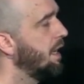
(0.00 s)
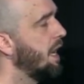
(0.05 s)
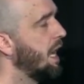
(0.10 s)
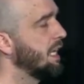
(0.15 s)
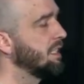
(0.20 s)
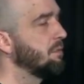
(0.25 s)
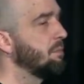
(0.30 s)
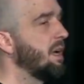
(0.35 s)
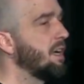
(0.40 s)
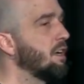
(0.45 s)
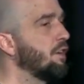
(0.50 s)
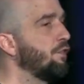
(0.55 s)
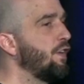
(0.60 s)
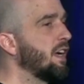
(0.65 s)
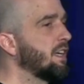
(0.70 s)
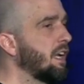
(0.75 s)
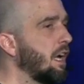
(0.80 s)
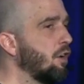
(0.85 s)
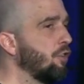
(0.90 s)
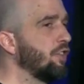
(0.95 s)
As a matter of
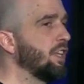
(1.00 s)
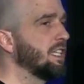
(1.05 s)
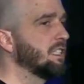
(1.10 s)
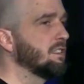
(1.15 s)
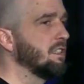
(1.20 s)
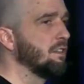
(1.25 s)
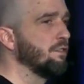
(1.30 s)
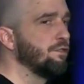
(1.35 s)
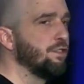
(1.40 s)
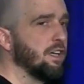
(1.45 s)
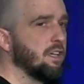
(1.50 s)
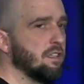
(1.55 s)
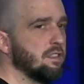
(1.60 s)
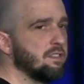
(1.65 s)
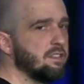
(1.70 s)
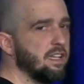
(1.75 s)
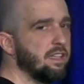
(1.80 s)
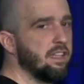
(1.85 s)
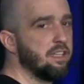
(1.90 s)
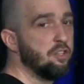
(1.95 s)
fact, I don't think it's unfair to
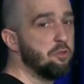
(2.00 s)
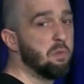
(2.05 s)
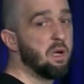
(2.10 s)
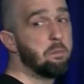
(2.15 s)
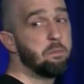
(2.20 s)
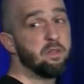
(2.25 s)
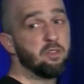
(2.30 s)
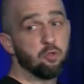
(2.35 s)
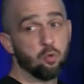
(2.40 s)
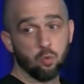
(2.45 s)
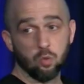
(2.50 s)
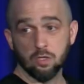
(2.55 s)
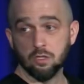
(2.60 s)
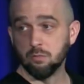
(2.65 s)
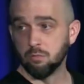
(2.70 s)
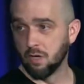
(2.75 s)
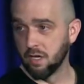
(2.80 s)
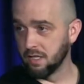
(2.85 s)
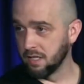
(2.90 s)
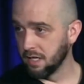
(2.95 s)
say that you might be in the
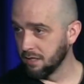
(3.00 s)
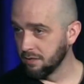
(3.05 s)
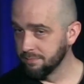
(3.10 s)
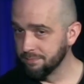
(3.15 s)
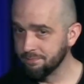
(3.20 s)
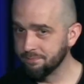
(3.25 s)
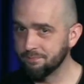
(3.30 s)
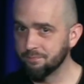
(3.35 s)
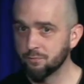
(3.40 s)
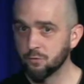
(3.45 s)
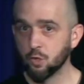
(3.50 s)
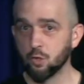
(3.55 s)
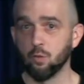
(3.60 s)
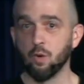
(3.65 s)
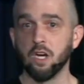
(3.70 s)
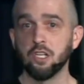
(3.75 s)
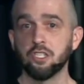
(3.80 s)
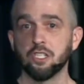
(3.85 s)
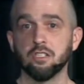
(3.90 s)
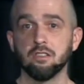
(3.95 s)
room right now or
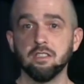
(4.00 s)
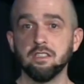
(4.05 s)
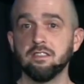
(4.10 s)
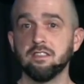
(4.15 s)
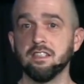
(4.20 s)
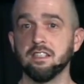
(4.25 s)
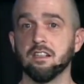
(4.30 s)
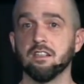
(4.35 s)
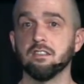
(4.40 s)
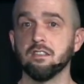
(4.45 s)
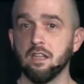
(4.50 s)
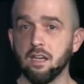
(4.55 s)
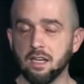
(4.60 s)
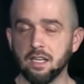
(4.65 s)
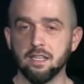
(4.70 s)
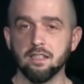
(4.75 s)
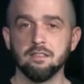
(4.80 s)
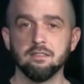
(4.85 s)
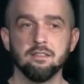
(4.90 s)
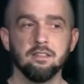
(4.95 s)
watching or listening
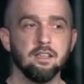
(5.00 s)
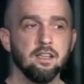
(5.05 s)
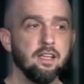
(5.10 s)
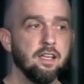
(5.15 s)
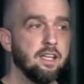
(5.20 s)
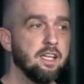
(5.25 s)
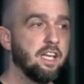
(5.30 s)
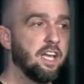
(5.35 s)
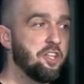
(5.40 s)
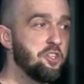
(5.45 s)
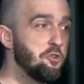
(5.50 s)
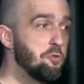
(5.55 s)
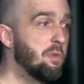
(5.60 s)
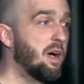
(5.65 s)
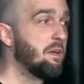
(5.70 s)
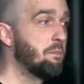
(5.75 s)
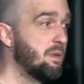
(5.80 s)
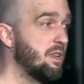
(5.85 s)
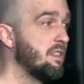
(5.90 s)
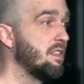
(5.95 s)
online, and you
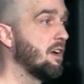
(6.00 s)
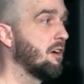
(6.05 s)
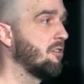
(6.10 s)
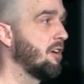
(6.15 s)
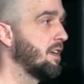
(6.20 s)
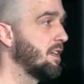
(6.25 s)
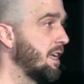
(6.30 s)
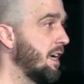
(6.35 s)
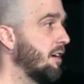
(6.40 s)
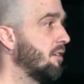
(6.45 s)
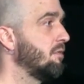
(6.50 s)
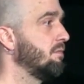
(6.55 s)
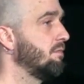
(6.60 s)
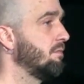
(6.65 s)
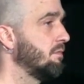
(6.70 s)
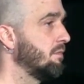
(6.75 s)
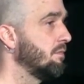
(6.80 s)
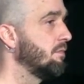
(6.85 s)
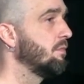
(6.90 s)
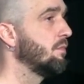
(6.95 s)
might be there right now.
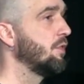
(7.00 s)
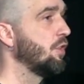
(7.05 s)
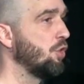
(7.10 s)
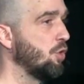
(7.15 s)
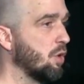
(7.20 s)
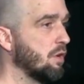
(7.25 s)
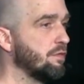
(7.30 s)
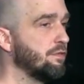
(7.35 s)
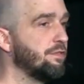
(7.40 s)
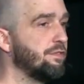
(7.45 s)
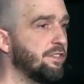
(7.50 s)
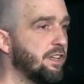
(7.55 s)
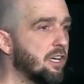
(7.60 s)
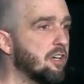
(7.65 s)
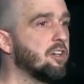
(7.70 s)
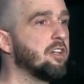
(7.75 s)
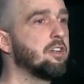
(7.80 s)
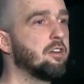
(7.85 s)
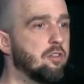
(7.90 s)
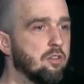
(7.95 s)
You are
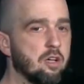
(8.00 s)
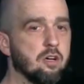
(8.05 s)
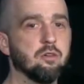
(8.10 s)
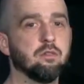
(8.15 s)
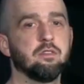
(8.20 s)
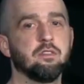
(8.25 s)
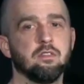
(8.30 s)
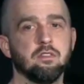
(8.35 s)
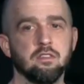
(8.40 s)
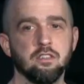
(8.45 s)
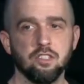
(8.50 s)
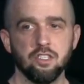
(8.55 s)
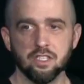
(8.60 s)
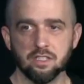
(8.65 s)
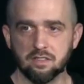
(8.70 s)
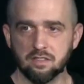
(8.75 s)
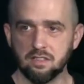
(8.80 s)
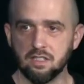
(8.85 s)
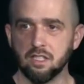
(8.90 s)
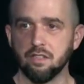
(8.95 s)
very close to
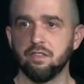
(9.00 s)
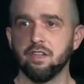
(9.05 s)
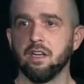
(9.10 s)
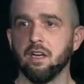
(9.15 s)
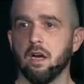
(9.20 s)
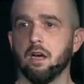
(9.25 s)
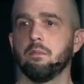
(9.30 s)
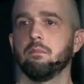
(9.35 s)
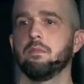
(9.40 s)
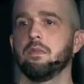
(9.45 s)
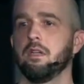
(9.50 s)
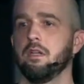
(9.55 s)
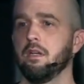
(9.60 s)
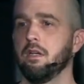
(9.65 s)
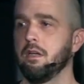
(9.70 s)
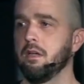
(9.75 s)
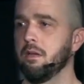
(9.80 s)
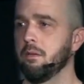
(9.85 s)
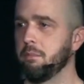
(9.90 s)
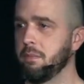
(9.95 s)
just giving up
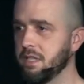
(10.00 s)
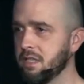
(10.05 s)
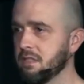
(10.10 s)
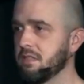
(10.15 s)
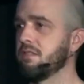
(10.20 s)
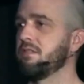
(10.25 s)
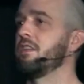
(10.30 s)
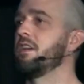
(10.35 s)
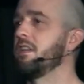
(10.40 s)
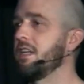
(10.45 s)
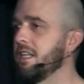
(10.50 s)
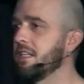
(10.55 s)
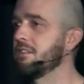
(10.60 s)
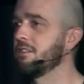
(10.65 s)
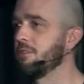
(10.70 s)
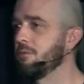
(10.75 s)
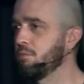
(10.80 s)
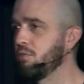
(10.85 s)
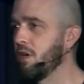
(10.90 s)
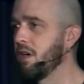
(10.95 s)
because of
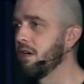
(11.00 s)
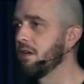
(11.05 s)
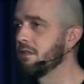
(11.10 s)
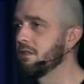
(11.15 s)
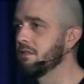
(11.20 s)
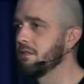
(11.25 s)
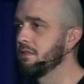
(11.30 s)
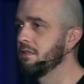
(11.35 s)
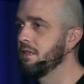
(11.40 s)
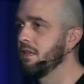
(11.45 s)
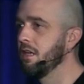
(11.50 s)
unanswered prayers.